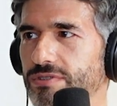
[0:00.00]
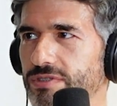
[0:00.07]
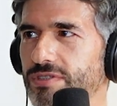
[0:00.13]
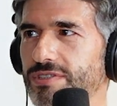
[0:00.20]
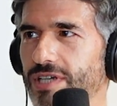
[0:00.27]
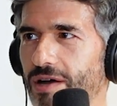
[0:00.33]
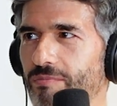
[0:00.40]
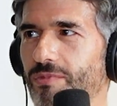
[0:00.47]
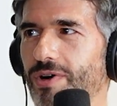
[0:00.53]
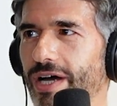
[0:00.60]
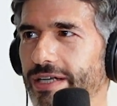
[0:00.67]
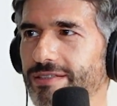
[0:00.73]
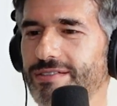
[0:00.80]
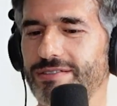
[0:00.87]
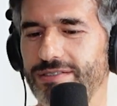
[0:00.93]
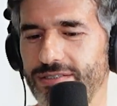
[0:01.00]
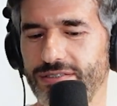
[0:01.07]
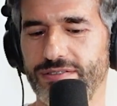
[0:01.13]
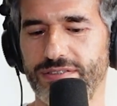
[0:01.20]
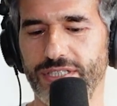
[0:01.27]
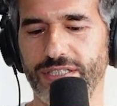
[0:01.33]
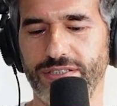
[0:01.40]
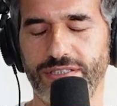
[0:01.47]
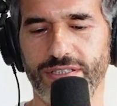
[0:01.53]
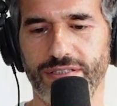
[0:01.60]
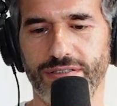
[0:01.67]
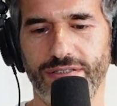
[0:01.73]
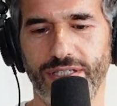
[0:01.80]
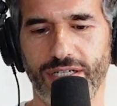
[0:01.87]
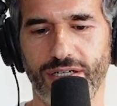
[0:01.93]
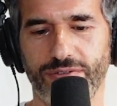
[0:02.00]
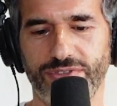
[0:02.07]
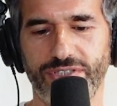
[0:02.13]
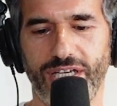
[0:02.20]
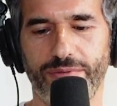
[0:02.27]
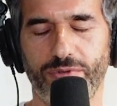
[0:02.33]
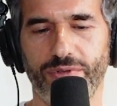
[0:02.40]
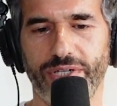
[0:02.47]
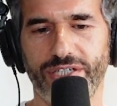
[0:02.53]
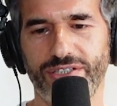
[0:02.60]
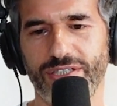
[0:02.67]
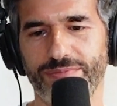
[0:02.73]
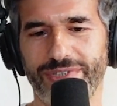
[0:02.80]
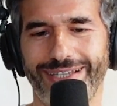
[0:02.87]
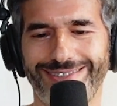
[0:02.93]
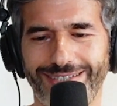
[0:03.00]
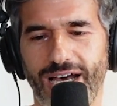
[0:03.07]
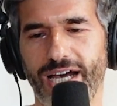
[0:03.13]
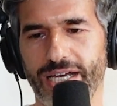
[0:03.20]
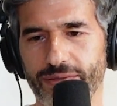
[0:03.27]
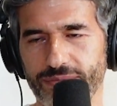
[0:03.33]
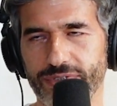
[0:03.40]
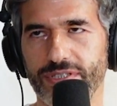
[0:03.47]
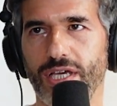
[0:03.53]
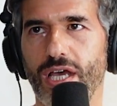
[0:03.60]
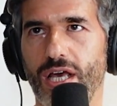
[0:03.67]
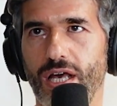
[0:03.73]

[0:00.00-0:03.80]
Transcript: somewhat decent, you know, stable relationships at times.